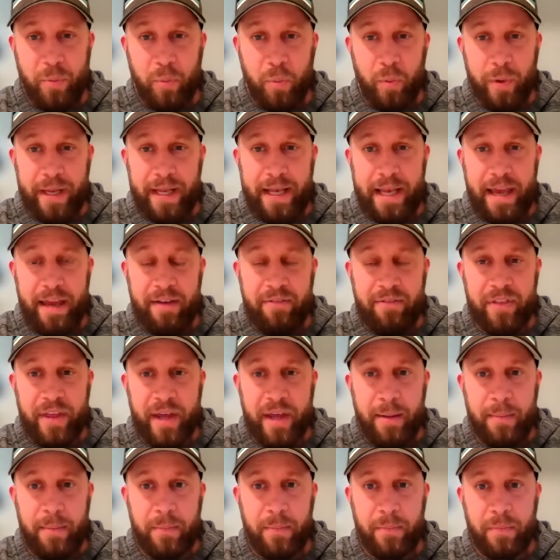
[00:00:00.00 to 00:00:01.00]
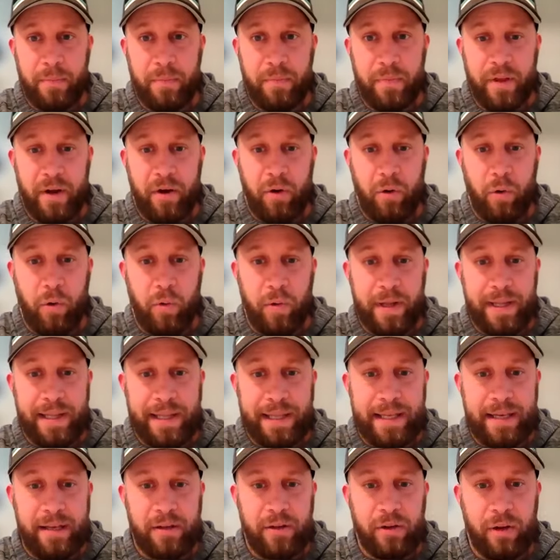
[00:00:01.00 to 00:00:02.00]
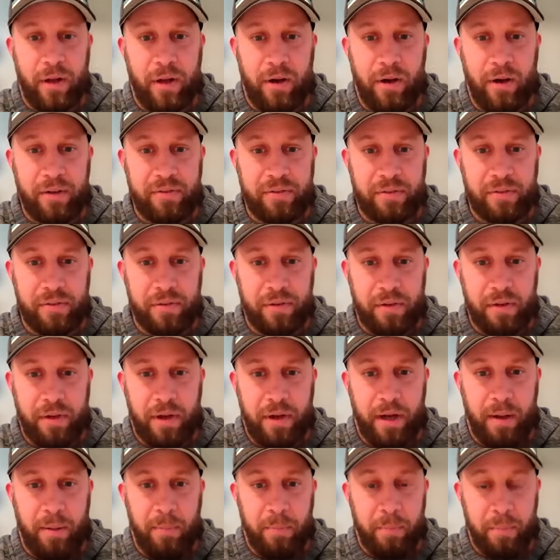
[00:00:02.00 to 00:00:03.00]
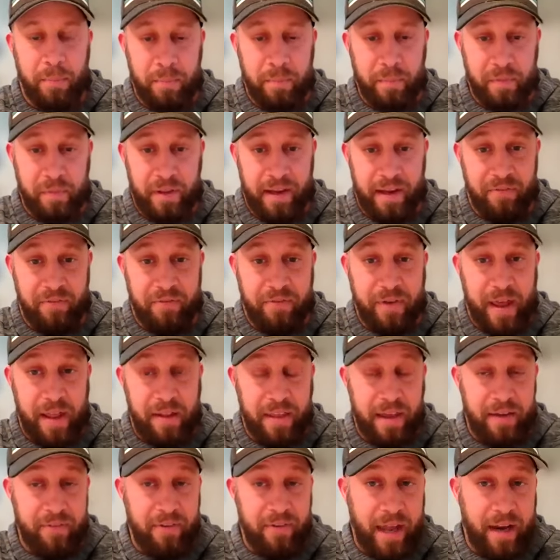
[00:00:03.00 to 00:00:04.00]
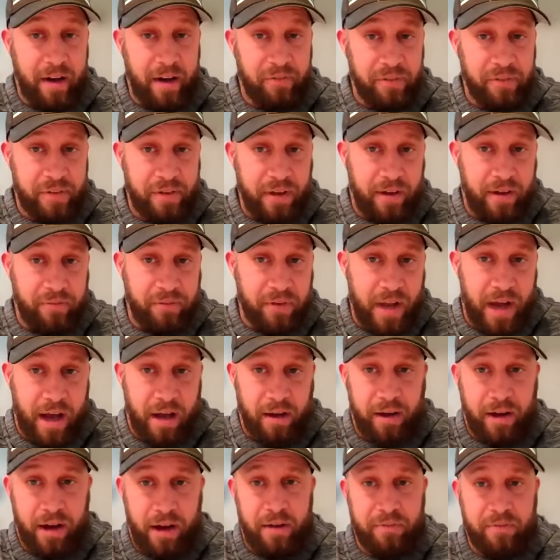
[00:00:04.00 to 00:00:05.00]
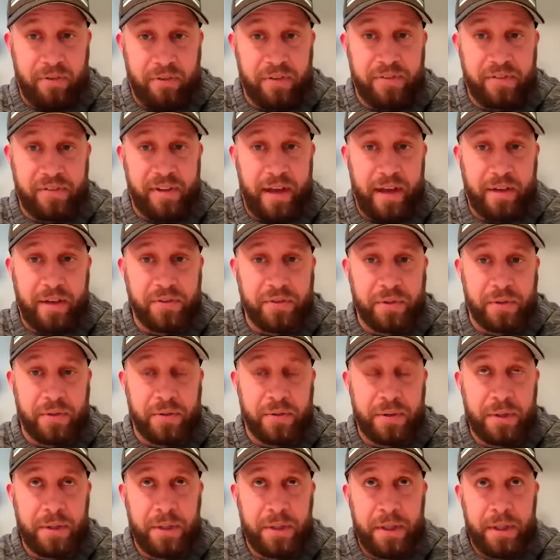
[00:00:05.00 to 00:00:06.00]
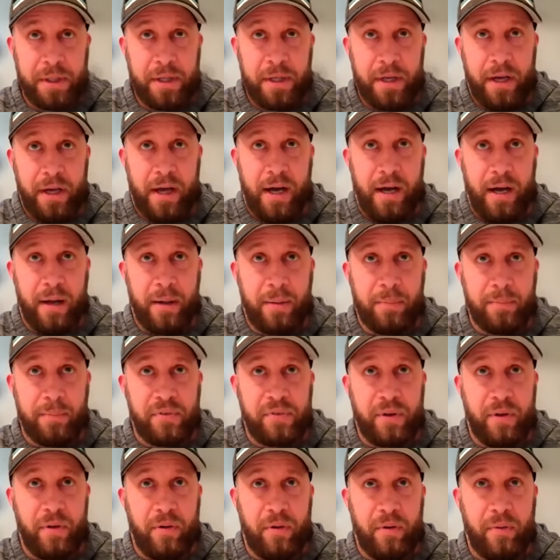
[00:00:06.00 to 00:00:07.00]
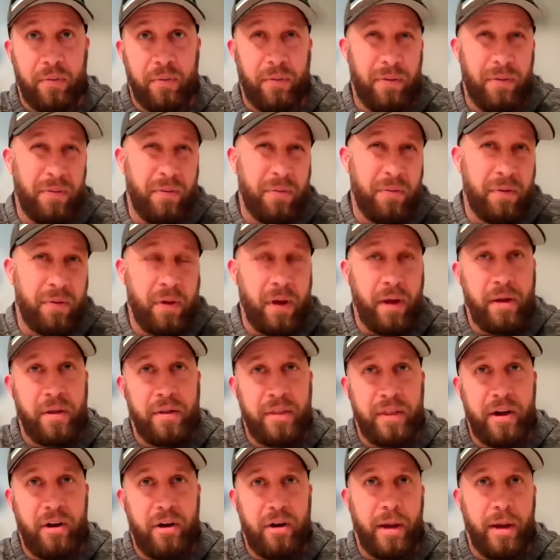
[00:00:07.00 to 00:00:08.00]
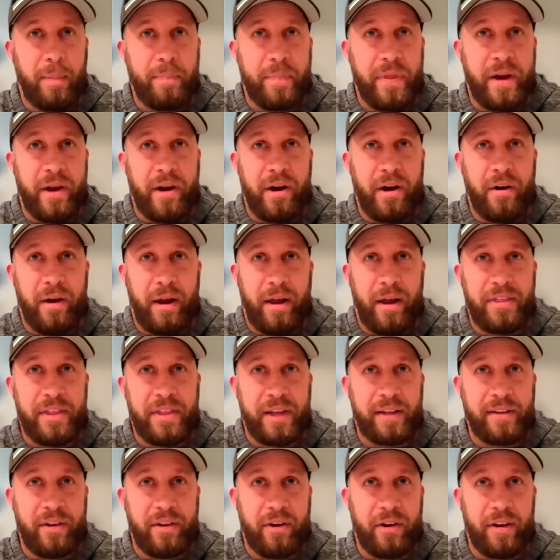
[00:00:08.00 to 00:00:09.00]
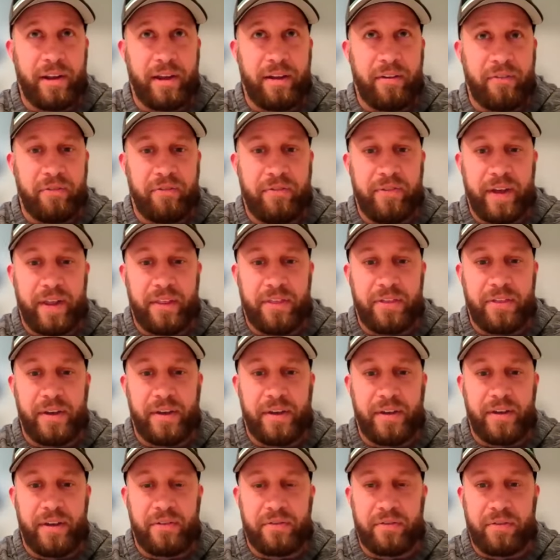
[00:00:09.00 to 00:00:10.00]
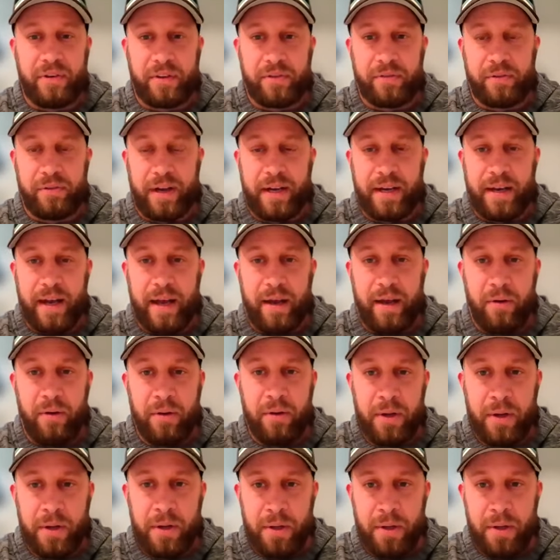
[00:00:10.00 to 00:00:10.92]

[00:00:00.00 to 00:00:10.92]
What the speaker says: We gave them their only league loss. They've had a tough non-conference schedule. So they're up there. I think they're at like 5th in districts right now.